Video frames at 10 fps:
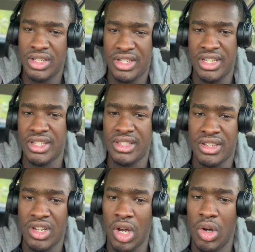Just
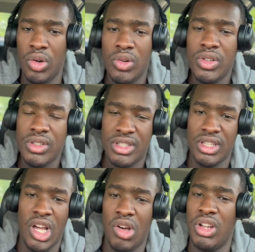go
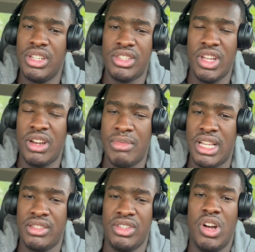slow on the
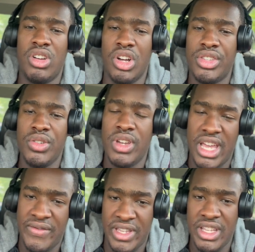Stairmaster. Don't go too
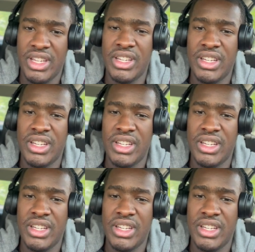heavy.